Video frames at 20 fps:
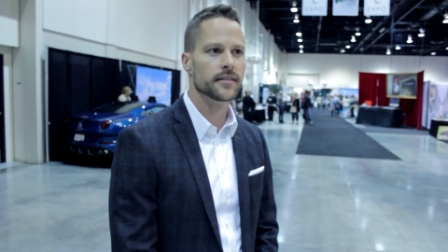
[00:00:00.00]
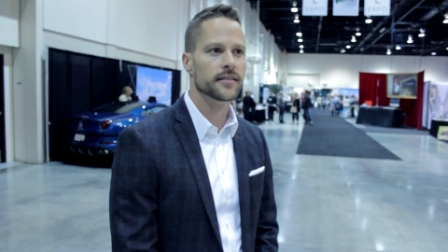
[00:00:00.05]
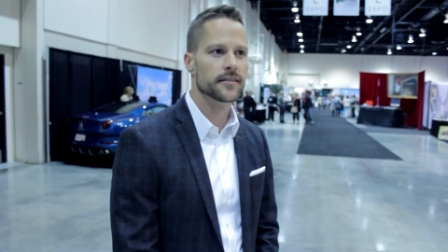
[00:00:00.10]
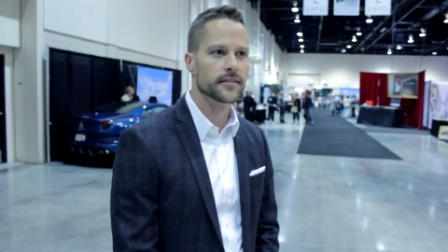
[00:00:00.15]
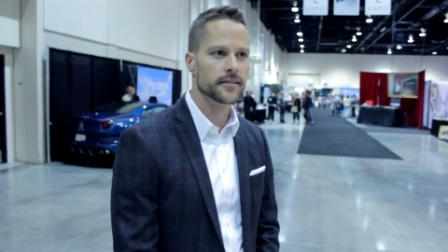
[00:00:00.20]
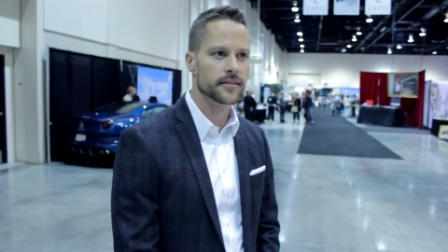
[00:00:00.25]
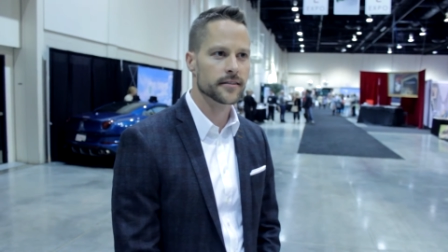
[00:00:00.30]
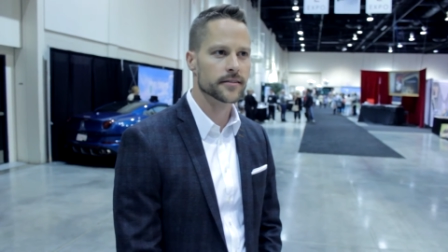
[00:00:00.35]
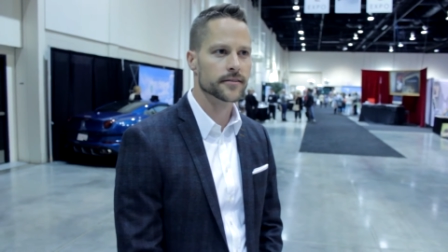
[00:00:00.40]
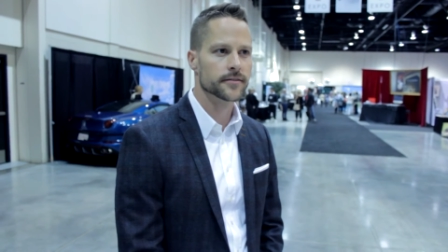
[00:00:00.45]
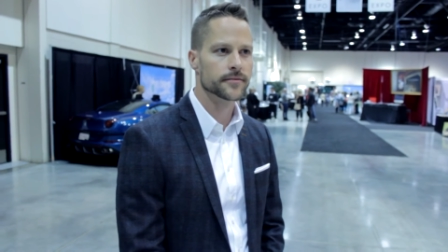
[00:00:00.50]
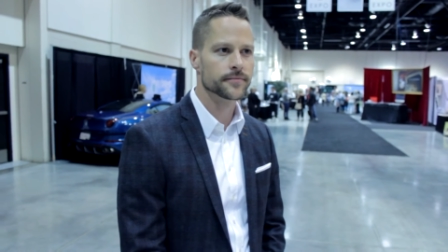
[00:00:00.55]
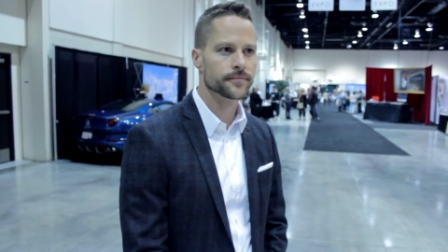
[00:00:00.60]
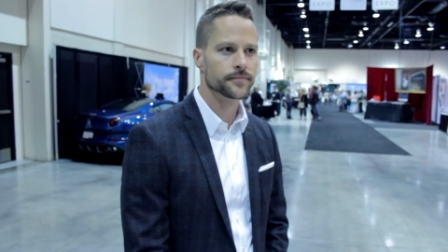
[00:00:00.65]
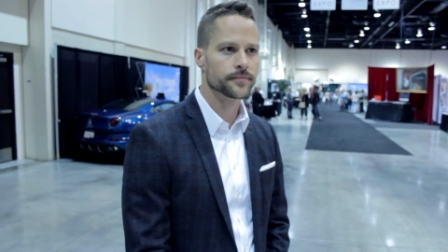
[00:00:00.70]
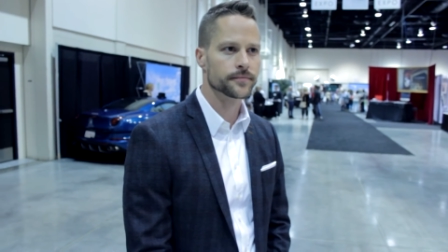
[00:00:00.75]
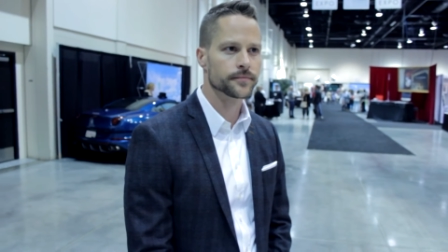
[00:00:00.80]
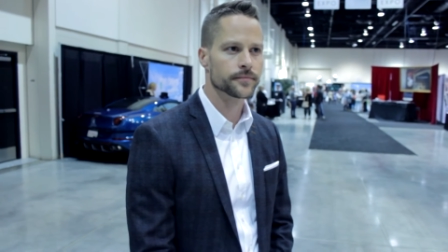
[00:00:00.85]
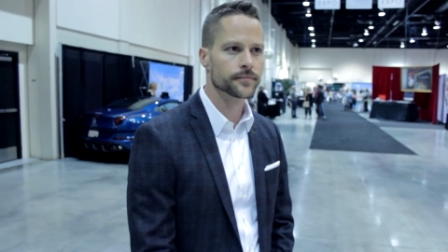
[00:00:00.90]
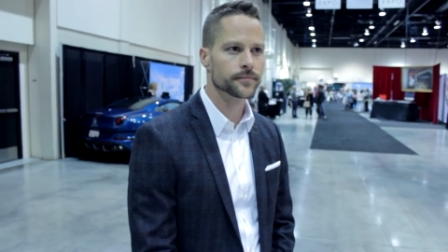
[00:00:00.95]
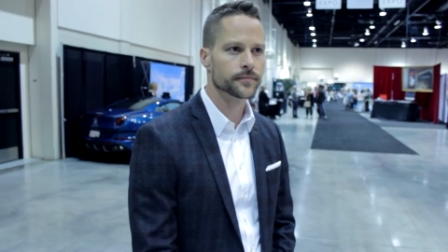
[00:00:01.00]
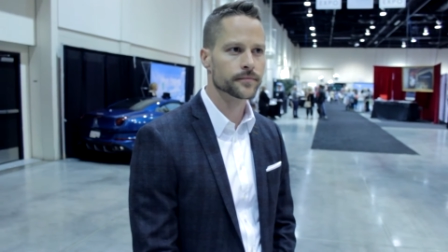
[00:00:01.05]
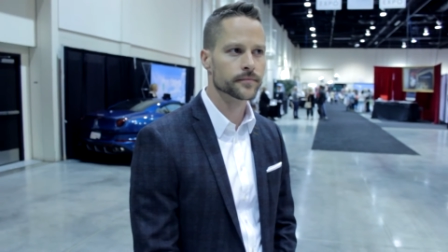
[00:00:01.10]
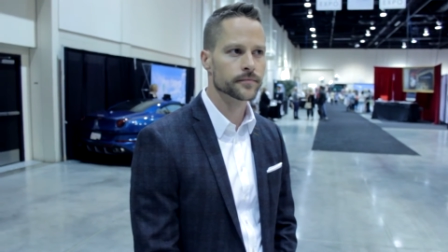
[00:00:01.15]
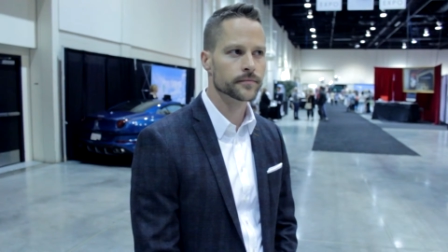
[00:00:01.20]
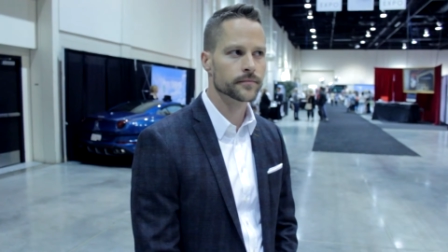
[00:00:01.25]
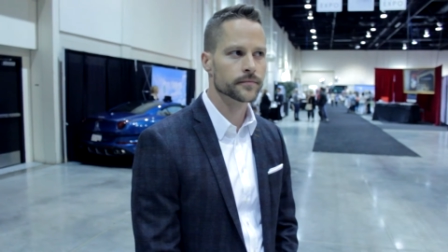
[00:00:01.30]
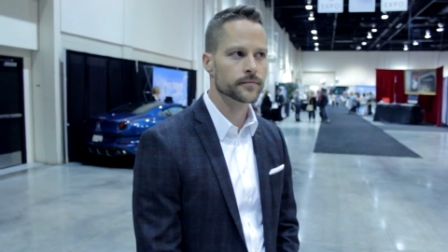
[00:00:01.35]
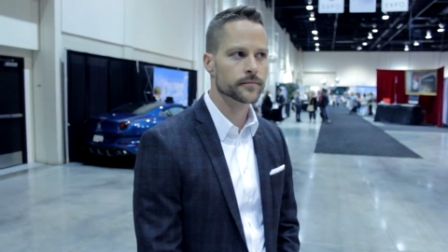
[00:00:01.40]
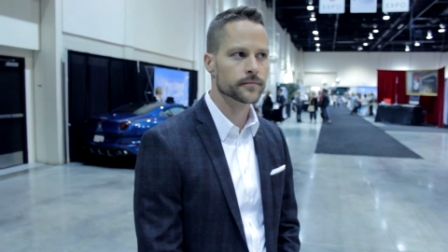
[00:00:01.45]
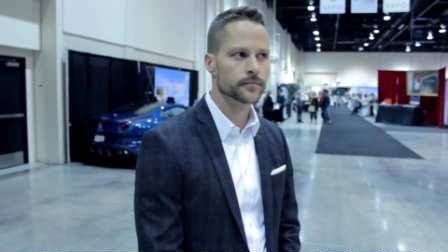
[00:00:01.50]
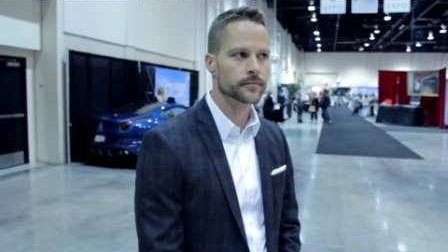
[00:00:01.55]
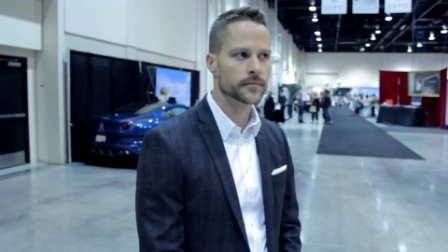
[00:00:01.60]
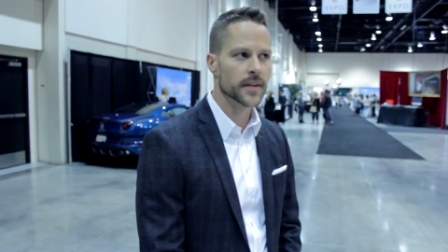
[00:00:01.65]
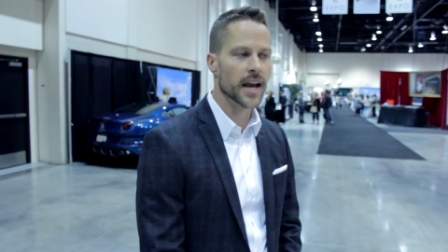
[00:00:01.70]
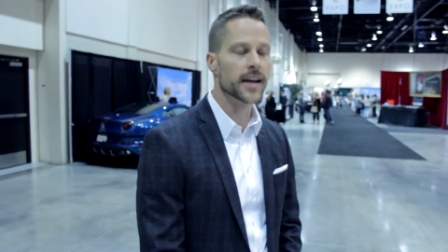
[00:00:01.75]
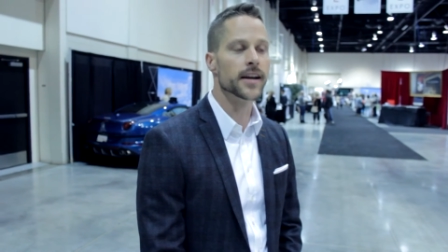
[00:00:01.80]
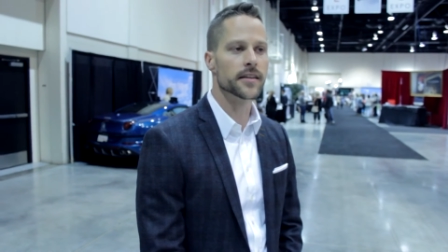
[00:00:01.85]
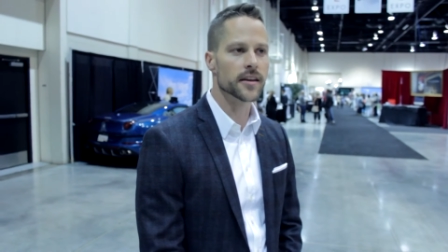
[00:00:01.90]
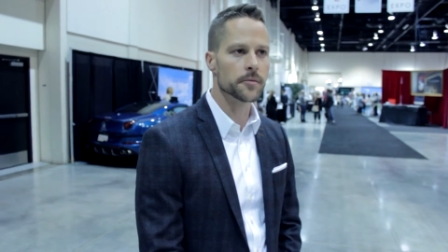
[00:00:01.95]
Favorite song of all time?
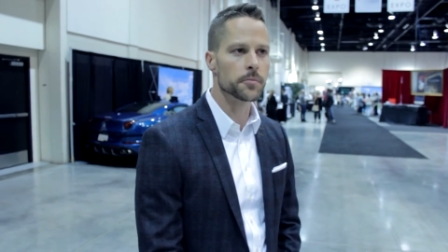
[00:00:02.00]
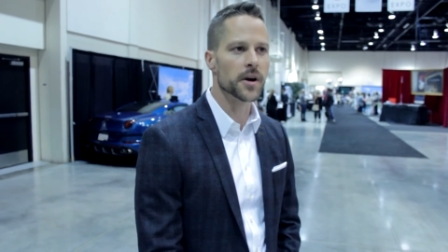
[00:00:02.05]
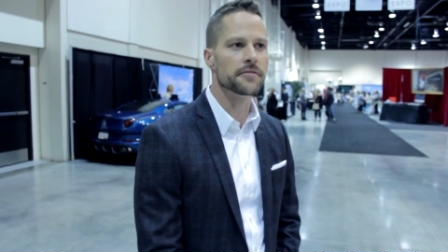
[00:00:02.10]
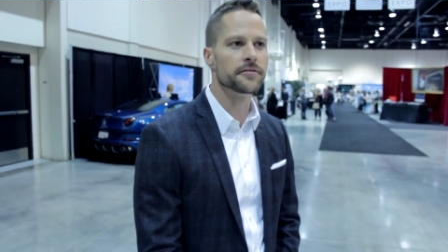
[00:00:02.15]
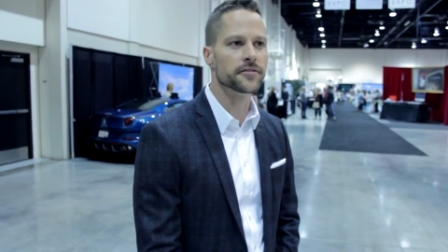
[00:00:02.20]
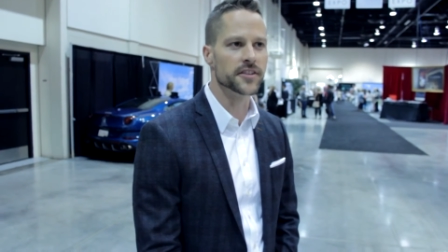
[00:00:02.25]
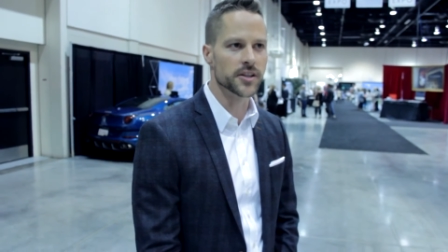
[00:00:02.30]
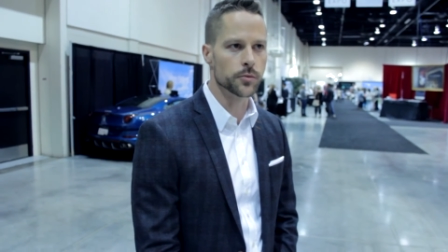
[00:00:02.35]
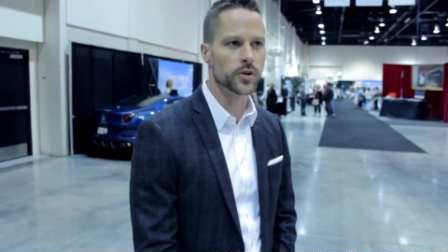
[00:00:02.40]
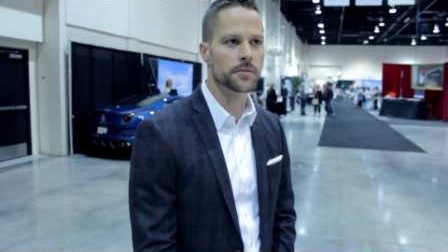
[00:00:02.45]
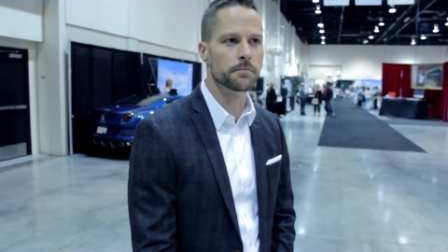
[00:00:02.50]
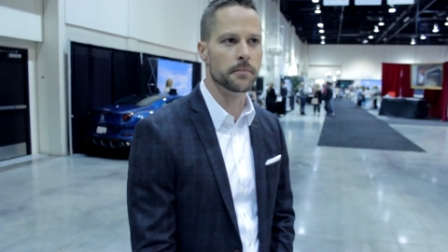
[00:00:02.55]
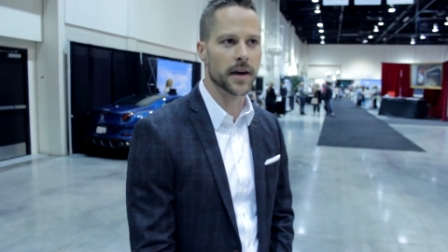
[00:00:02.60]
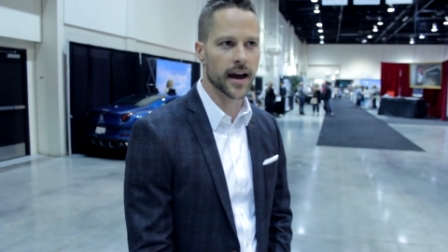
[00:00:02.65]
Anything by Fleetwood